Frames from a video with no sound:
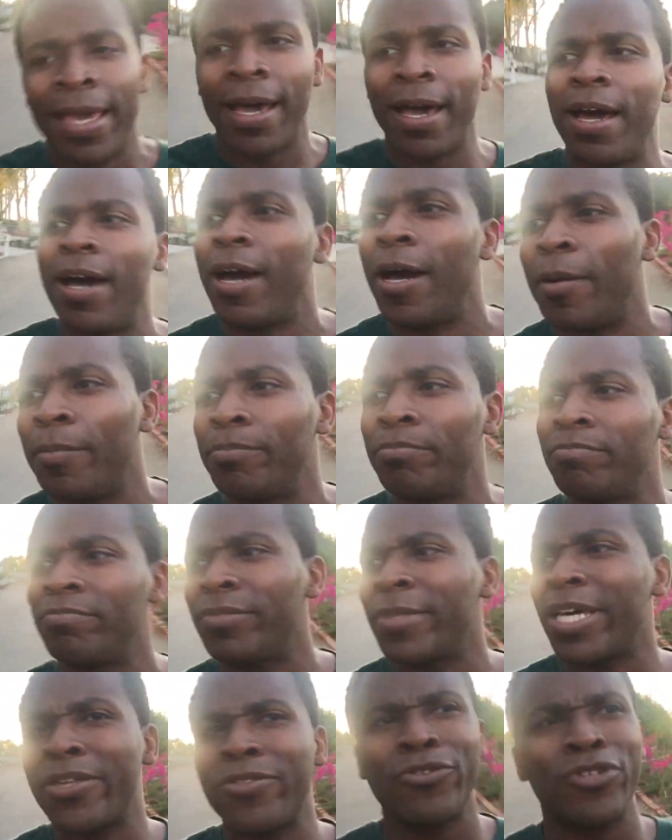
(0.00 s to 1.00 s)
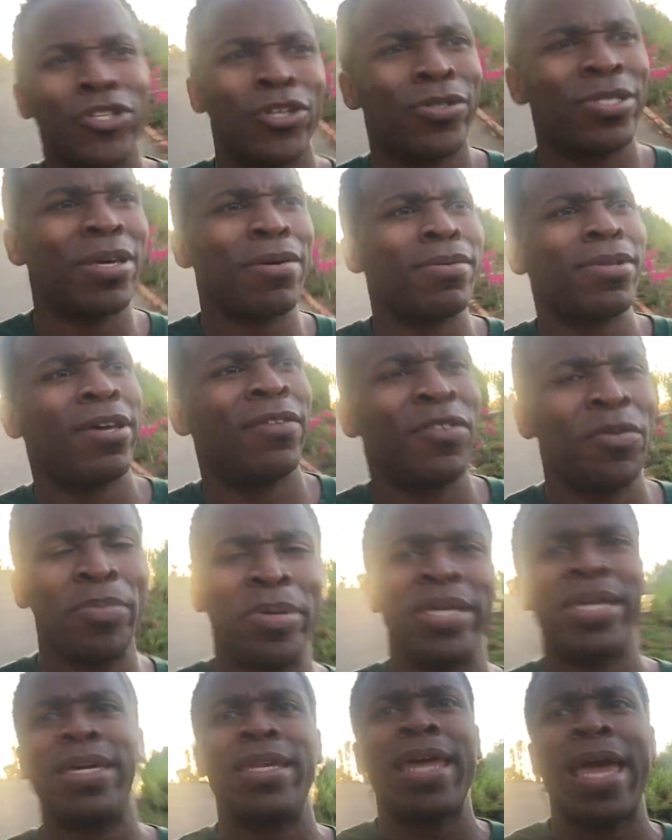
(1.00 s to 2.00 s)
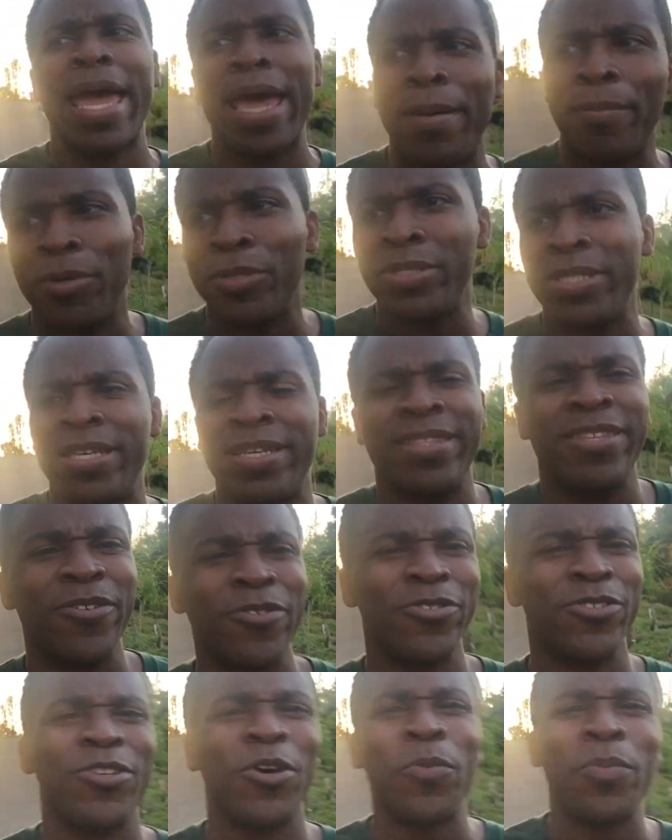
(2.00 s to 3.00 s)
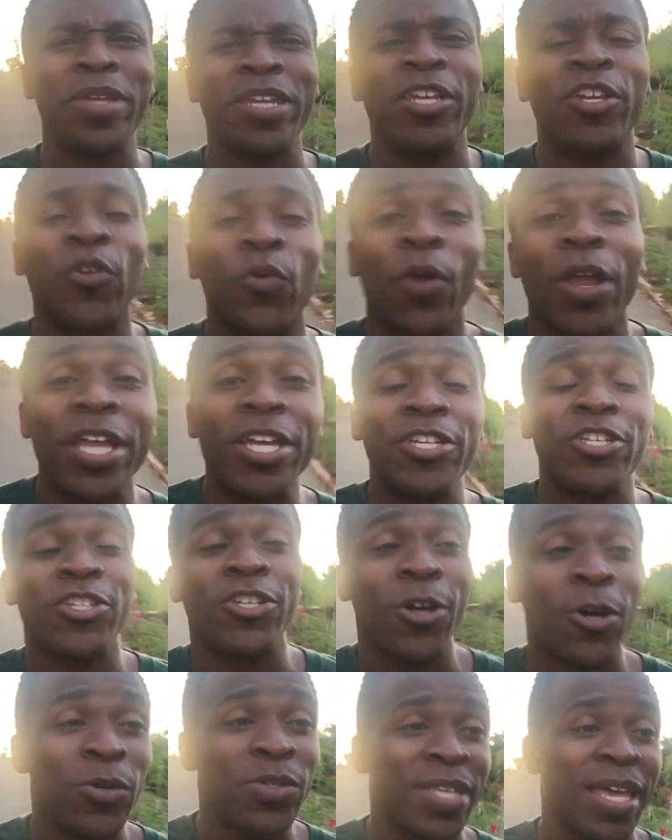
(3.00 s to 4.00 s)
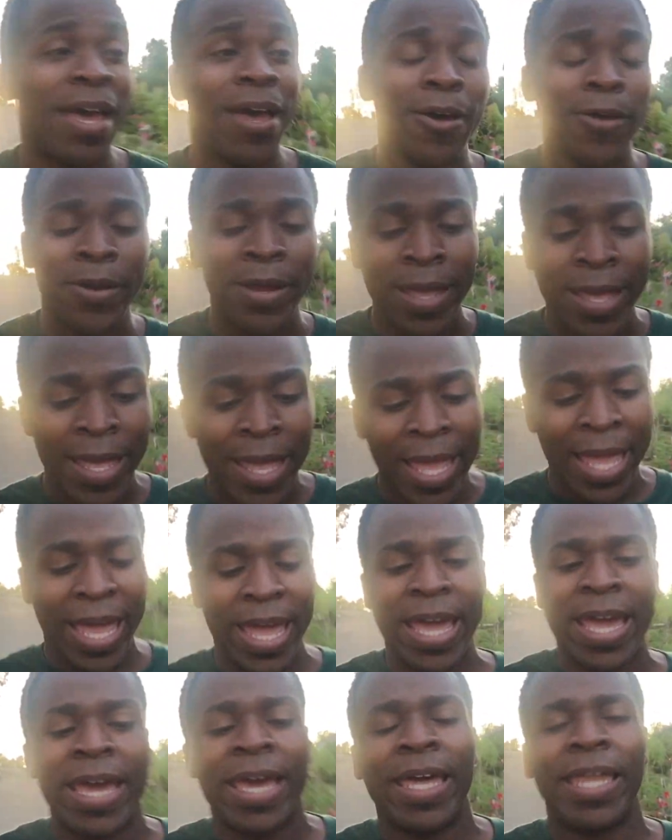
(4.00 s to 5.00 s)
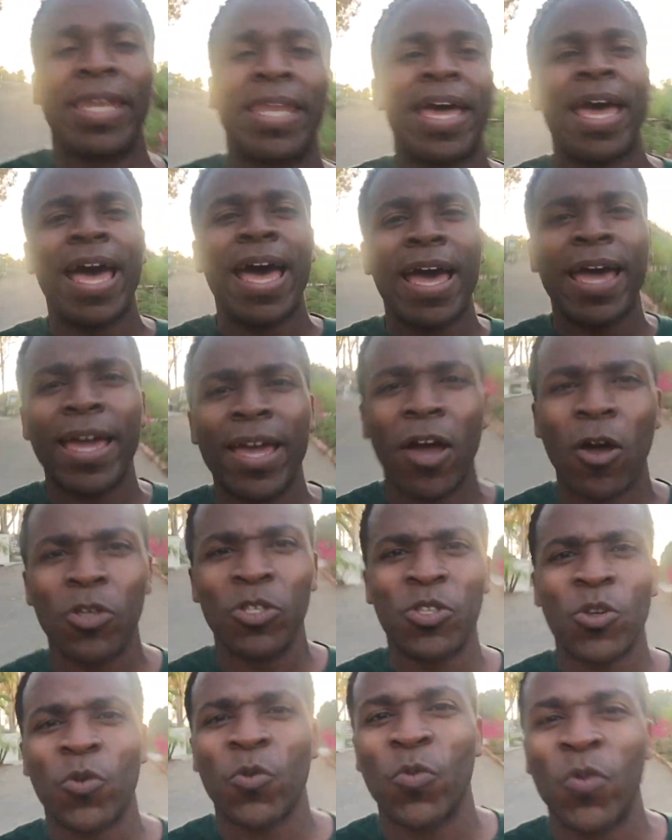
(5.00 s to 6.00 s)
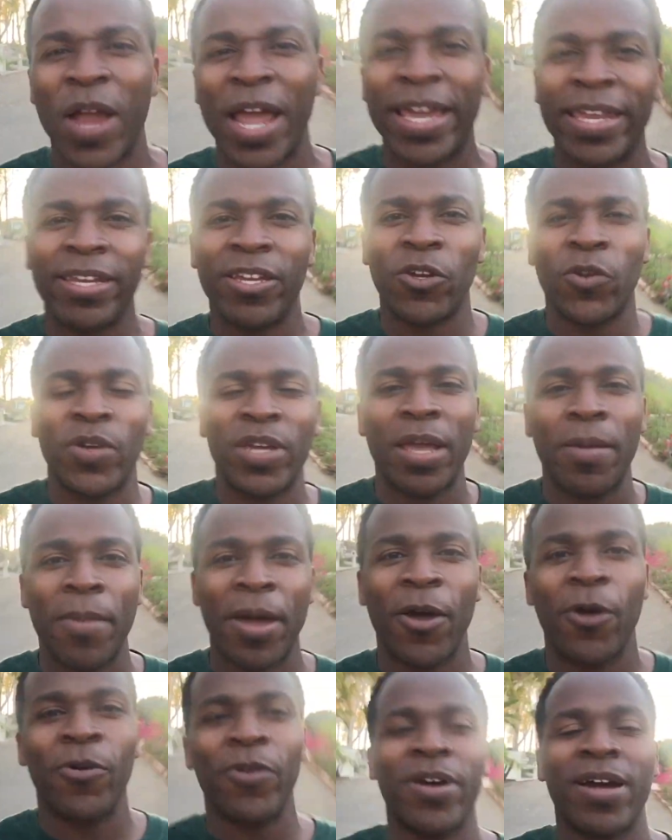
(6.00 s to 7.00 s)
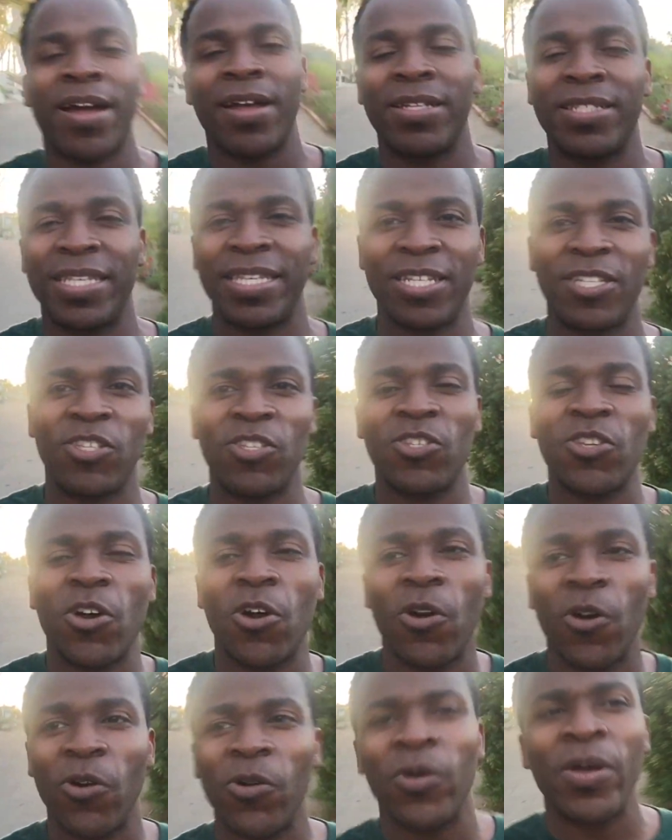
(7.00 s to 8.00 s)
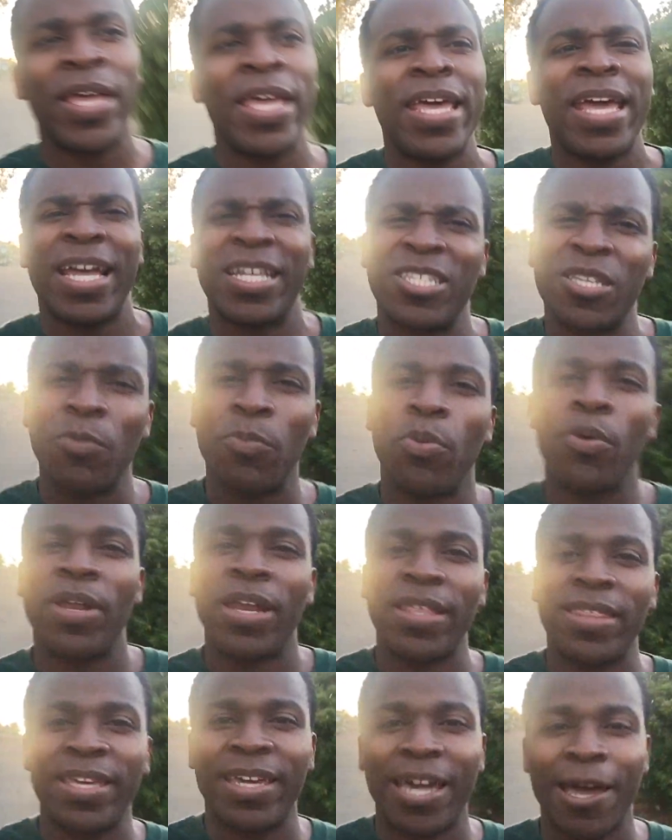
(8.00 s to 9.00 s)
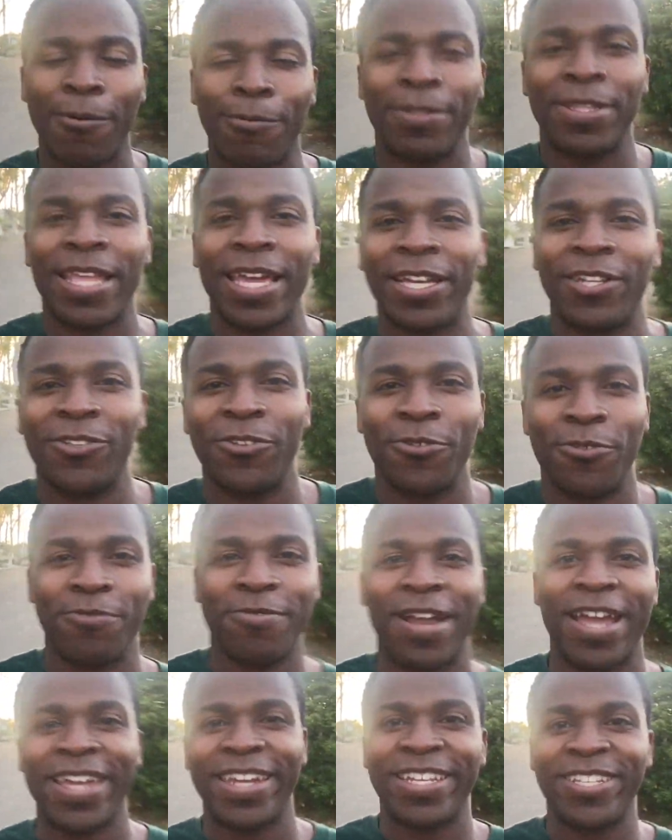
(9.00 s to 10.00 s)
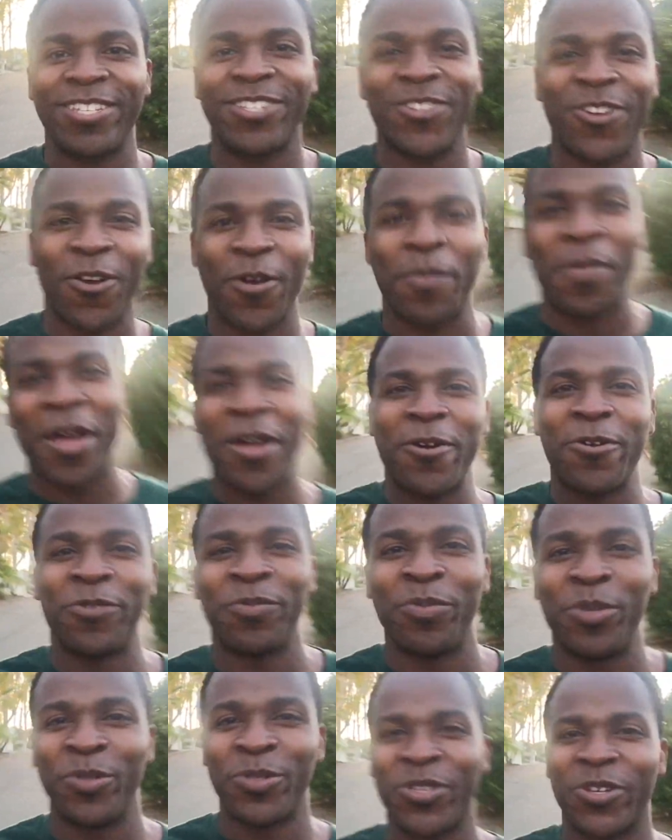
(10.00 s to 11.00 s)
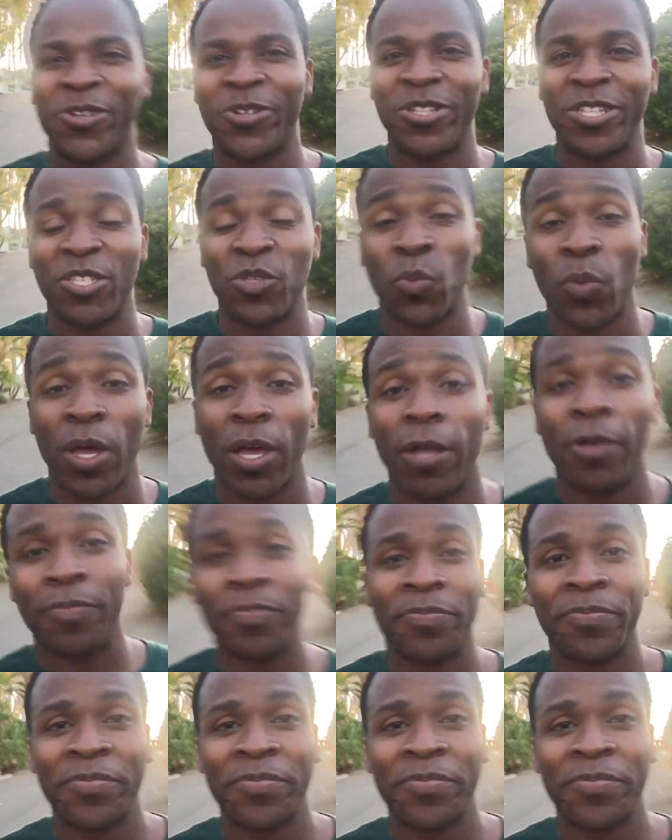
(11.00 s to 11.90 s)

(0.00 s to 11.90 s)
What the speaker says: Other shows I would love to be in, Hamilton. There are so many great shows out, and I also write and create my own content, so at some point I think I would like to write and star in my own musical as well.